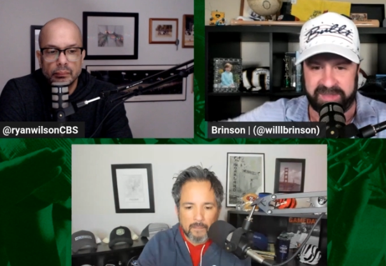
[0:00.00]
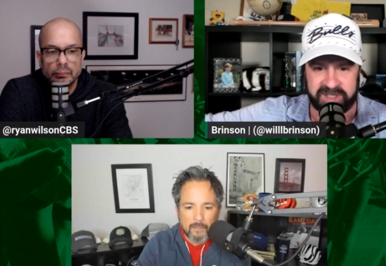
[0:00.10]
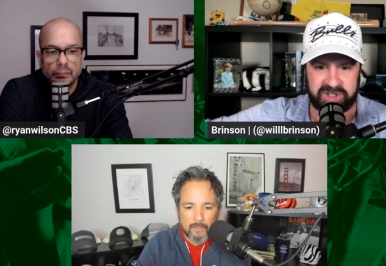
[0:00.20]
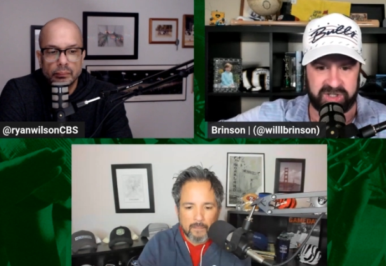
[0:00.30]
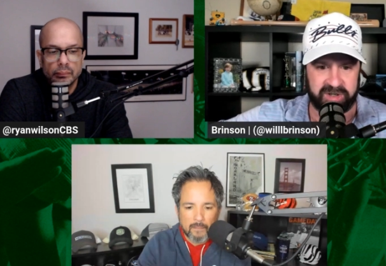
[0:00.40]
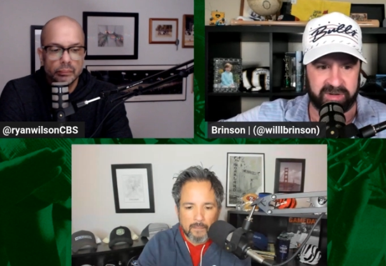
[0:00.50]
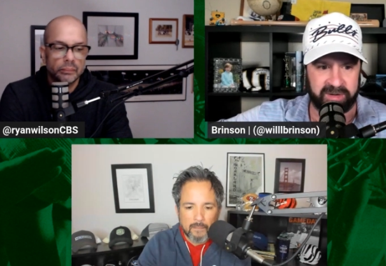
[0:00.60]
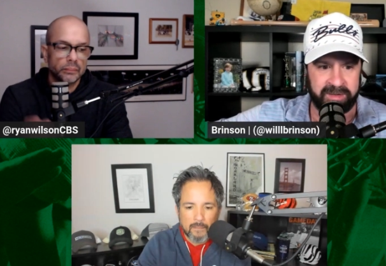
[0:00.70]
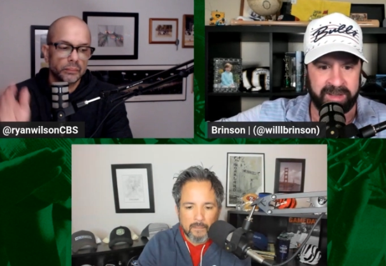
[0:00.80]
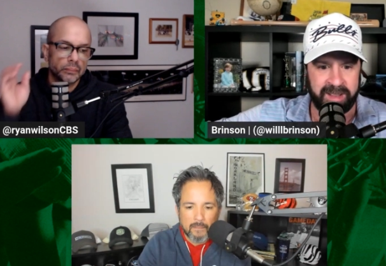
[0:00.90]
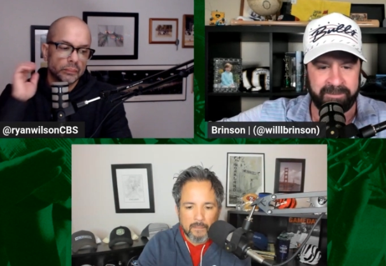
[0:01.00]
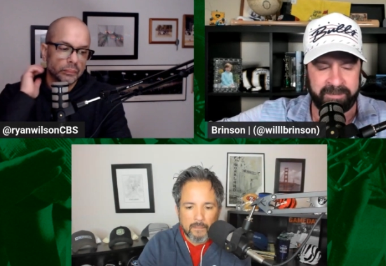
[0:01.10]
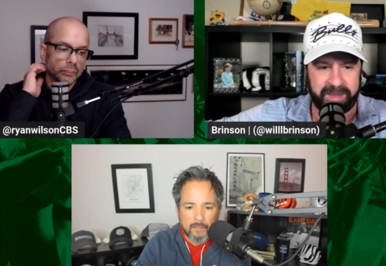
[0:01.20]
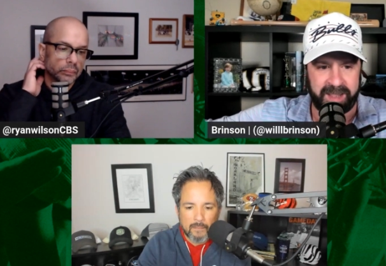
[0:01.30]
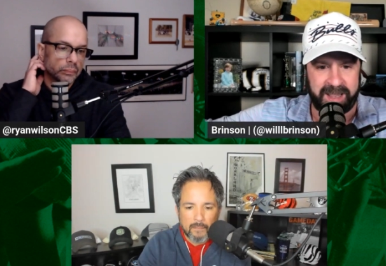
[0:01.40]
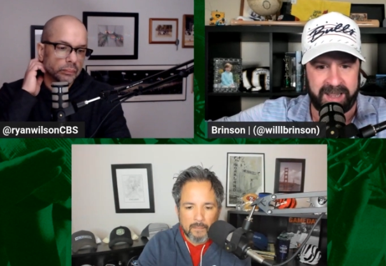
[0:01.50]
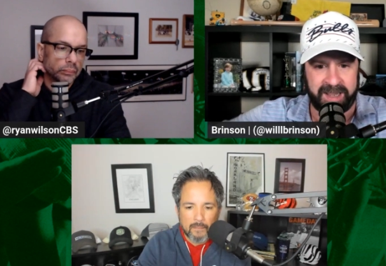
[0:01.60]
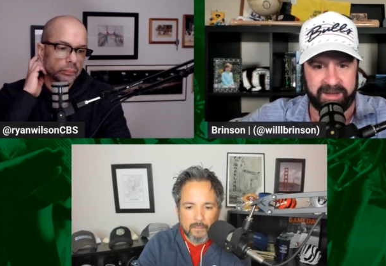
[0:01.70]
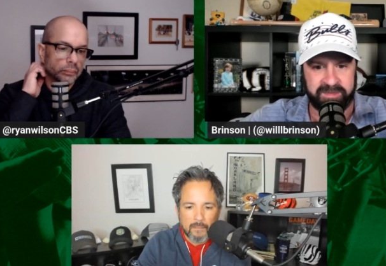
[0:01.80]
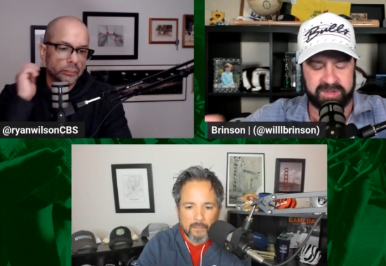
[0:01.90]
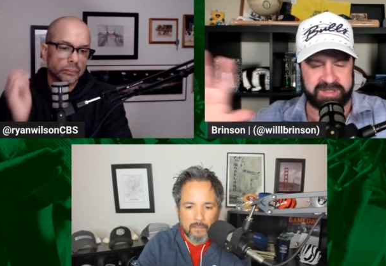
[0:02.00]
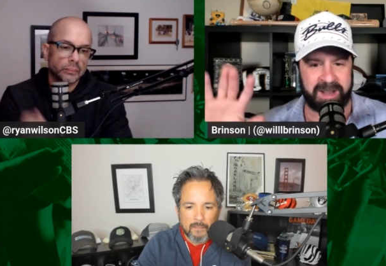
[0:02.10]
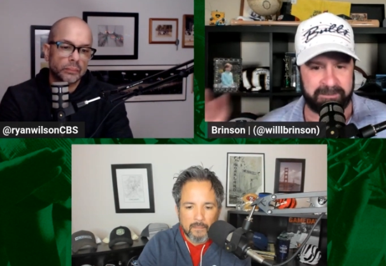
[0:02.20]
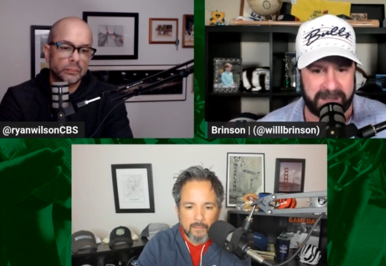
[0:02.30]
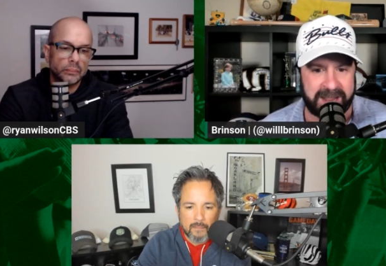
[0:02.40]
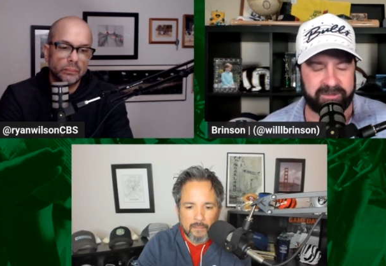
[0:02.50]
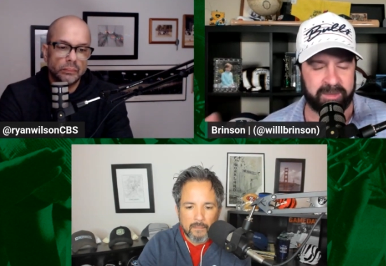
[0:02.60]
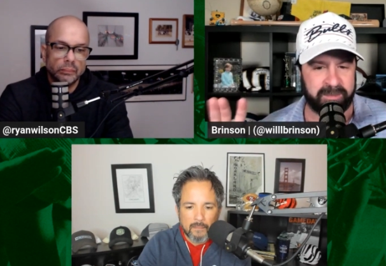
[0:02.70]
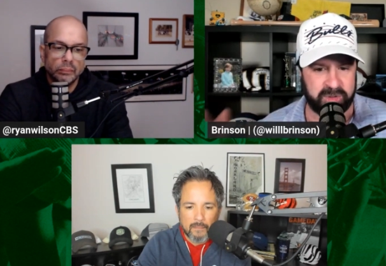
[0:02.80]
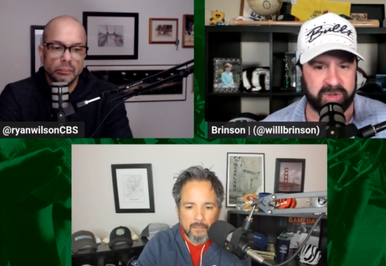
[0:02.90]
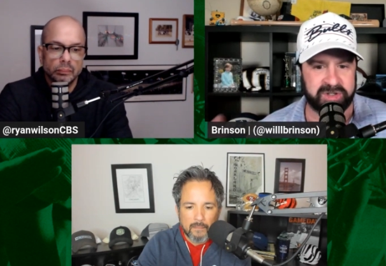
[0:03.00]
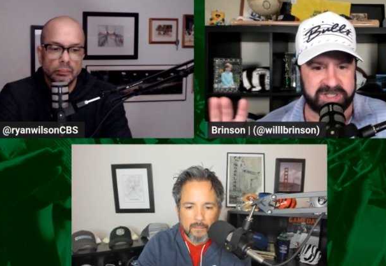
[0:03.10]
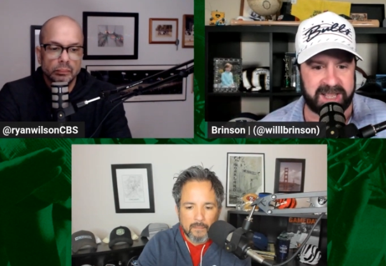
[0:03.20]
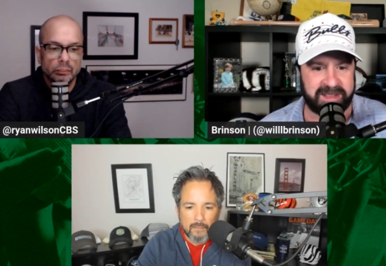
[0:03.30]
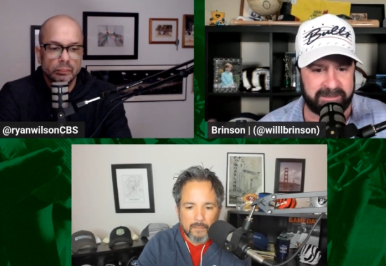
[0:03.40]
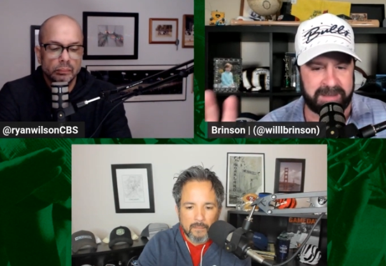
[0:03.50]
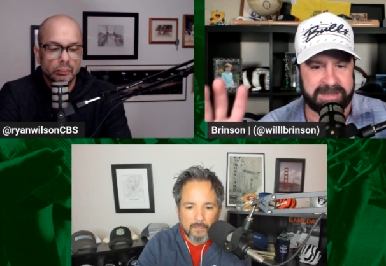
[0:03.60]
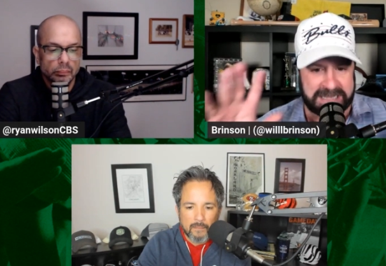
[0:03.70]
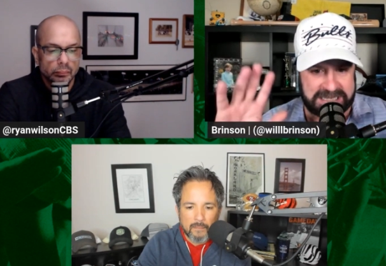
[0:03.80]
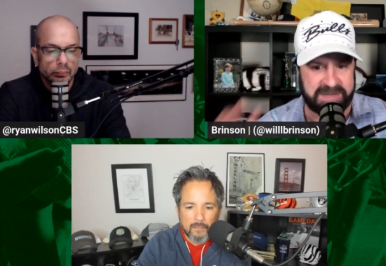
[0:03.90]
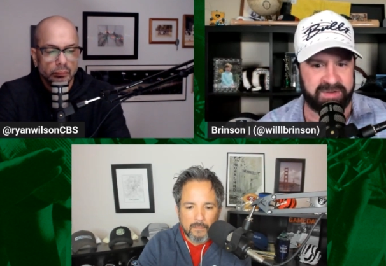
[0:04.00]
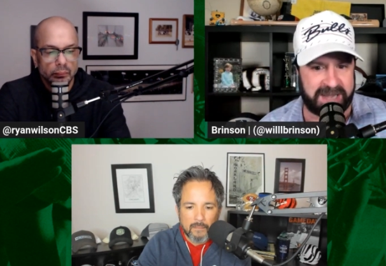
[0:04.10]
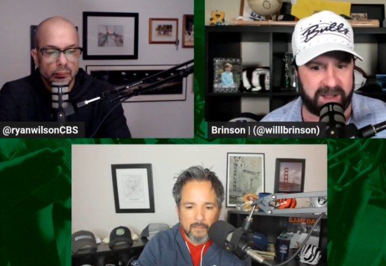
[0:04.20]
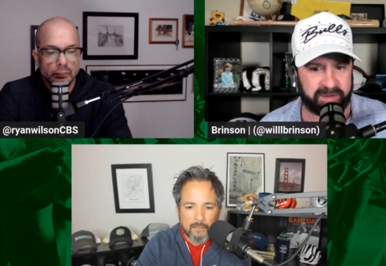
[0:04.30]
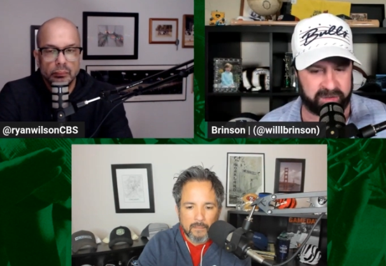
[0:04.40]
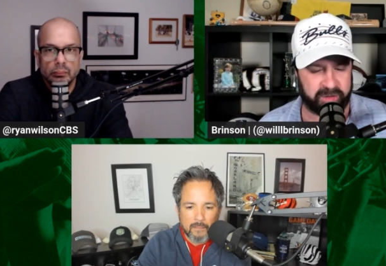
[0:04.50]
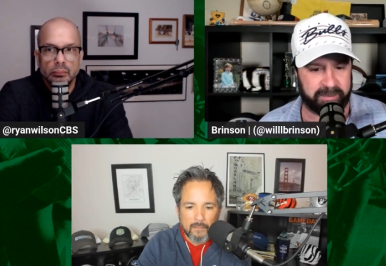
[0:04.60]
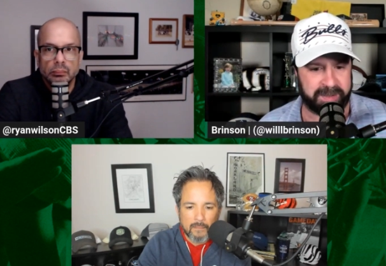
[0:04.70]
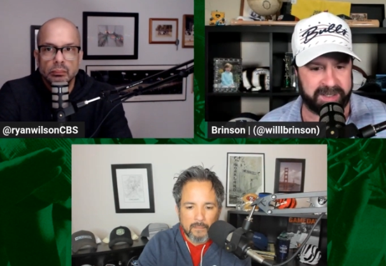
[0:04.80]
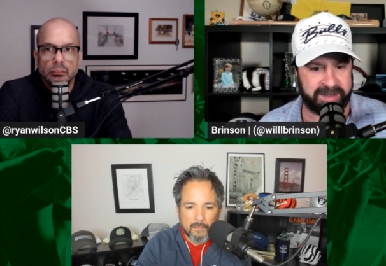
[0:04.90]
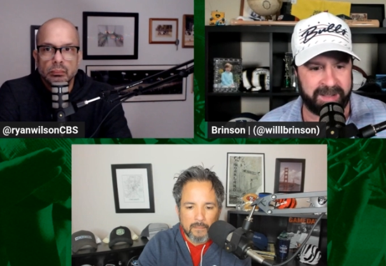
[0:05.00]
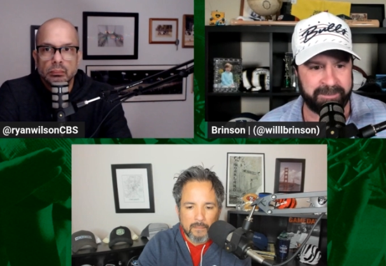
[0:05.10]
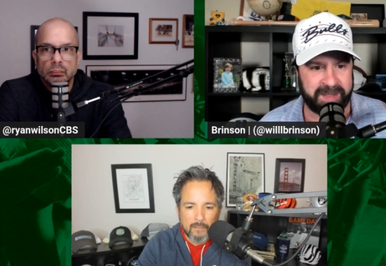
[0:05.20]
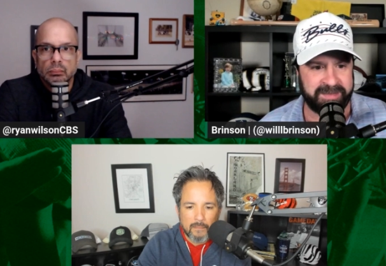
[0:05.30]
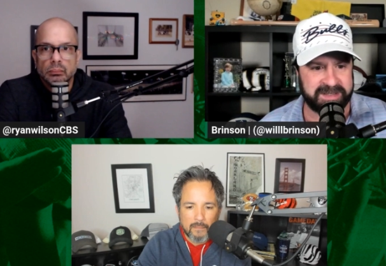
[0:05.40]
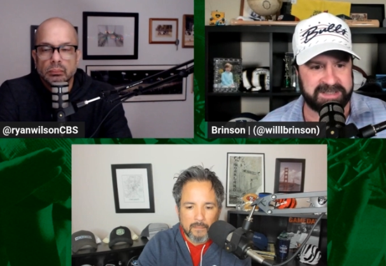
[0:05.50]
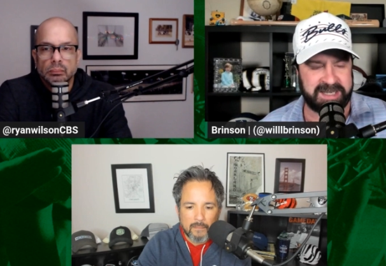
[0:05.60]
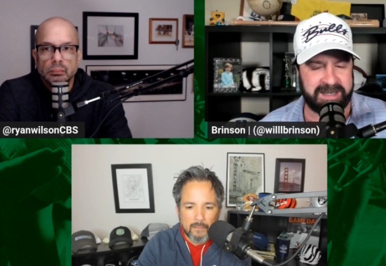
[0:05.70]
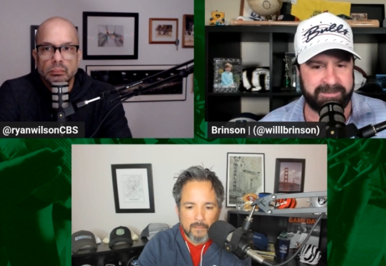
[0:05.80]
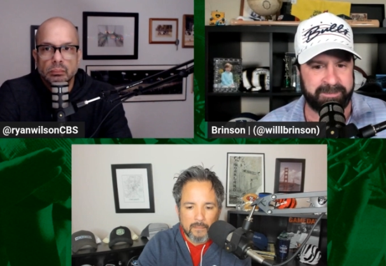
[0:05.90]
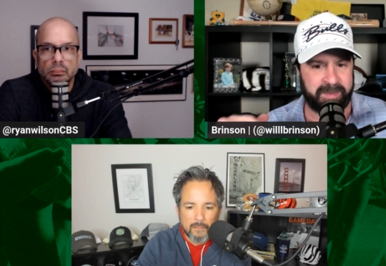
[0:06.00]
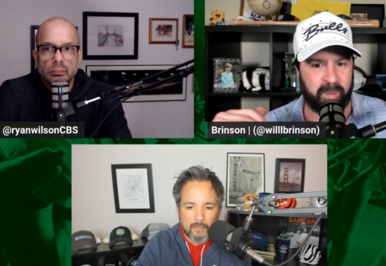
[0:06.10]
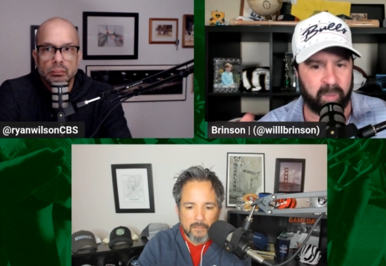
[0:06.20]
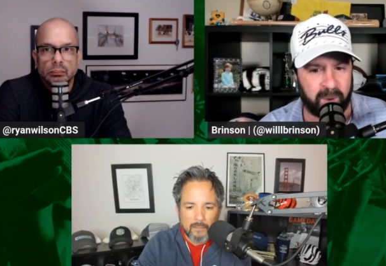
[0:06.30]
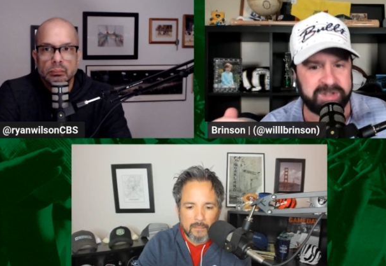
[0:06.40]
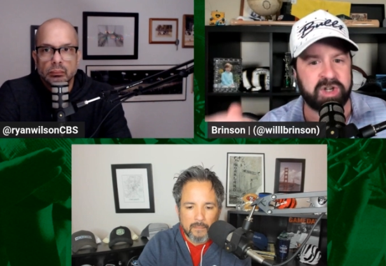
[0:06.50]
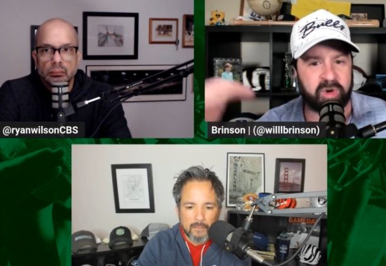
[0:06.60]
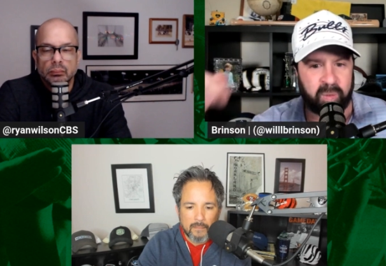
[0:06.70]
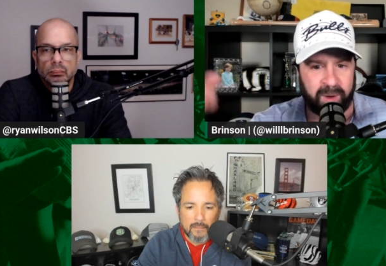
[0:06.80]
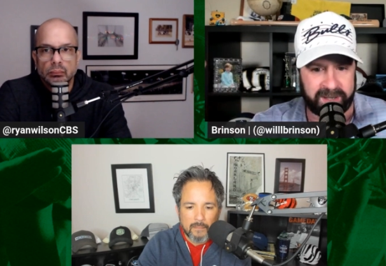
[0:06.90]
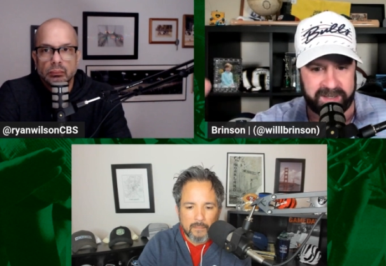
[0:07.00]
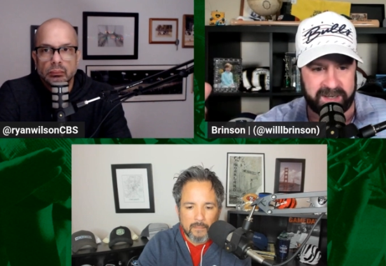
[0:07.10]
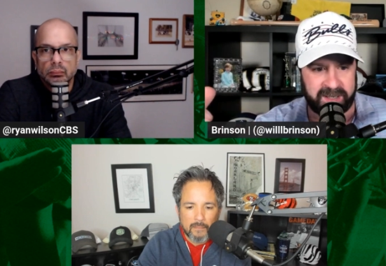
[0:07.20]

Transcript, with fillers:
Speaker 1: this year and step back from them, you could say that maybe they even out a little bit, and this team wasn't quite